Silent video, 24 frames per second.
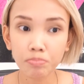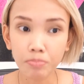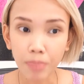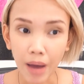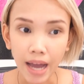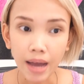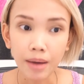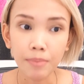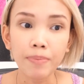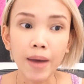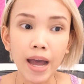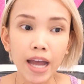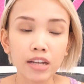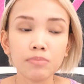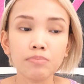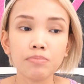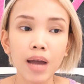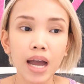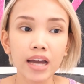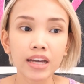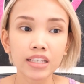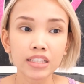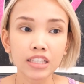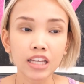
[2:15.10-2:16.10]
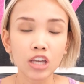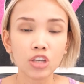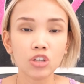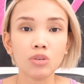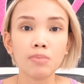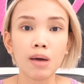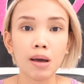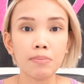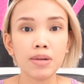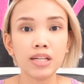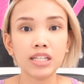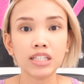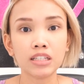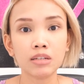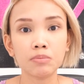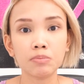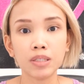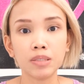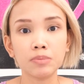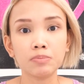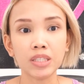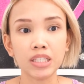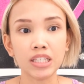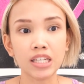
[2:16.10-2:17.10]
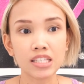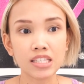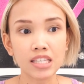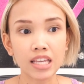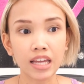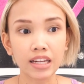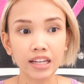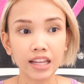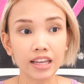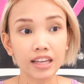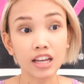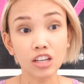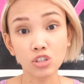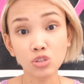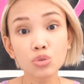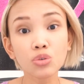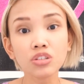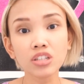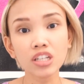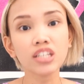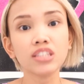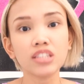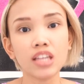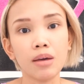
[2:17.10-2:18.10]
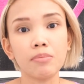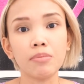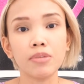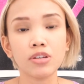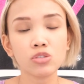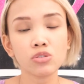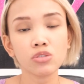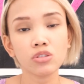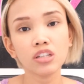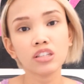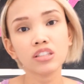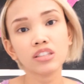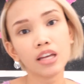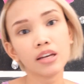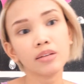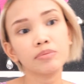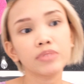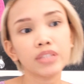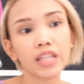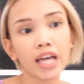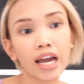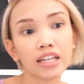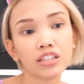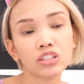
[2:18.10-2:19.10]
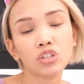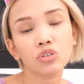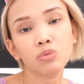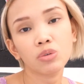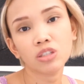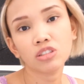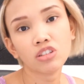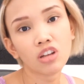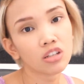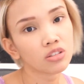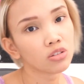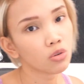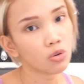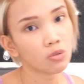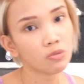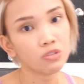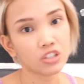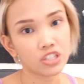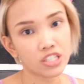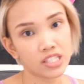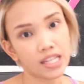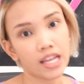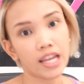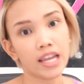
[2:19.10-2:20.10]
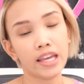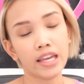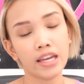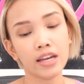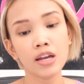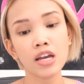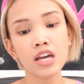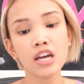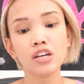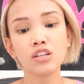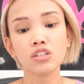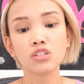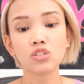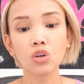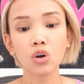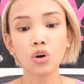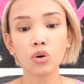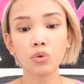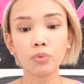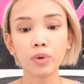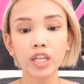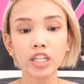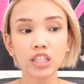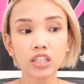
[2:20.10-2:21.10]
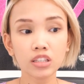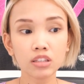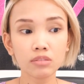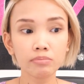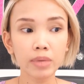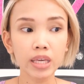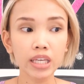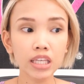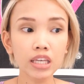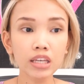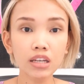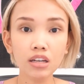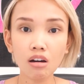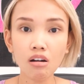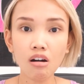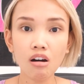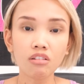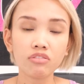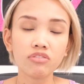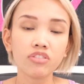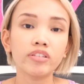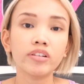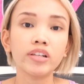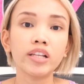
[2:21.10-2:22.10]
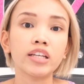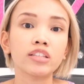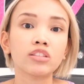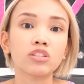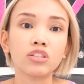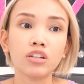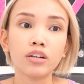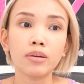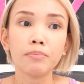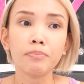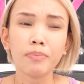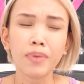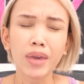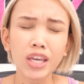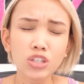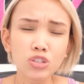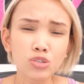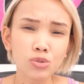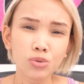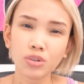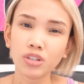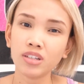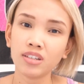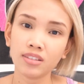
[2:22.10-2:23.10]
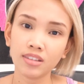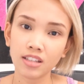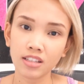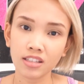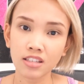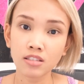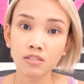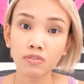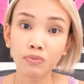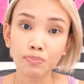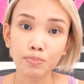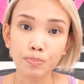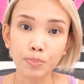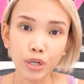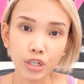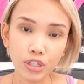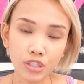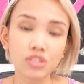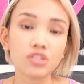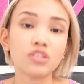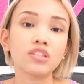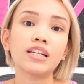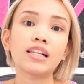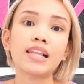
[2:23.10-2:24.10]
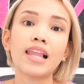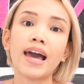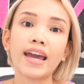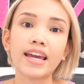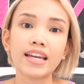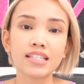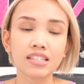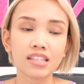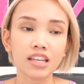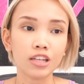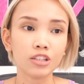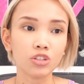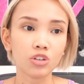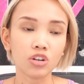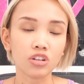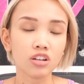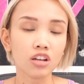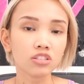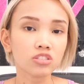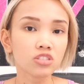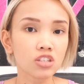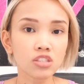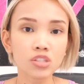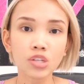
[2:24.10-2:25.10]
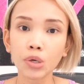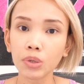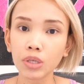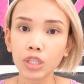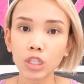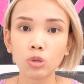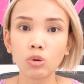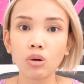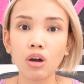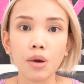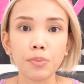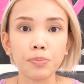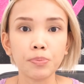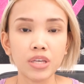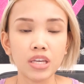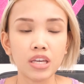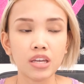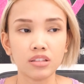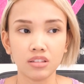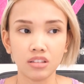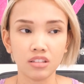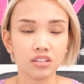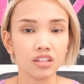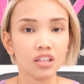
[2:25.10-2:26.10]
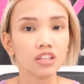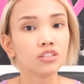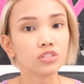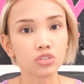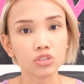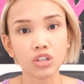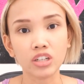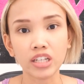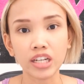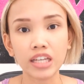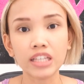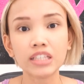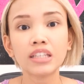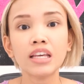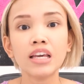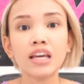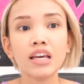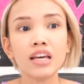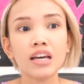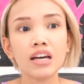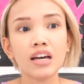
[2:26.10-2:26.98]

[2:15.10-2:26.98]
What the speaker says: bakit kayo babalik ng Pilipinas, and like assuring them that you will not overstay. So when making a cover letter, make sure that it is personalized and you're not just going to copy it in the internet.